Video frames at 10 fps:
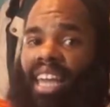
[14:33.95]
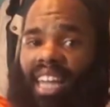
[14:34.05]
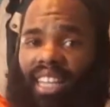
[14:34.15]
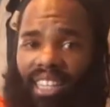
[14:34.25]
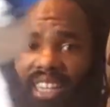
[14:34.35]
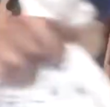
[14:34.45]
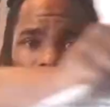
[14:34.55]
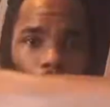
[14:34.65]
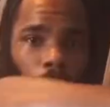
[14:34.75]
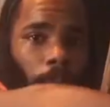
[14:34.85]
and get
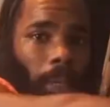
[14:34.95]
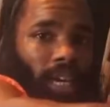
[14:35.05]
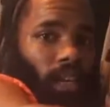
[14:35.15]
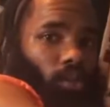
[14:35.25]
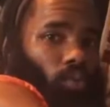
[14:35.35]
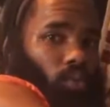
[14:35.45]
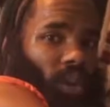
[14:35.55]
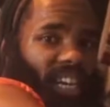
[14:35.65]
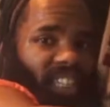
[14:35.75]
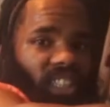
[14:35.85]
a better
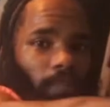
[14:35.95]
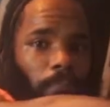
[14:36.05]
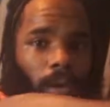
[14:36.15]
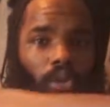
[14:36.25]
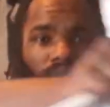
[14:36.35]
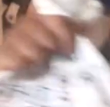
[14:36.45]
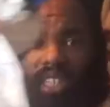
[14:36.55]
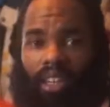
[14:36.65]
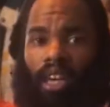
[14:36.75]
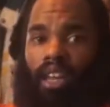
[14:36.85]
range of motion.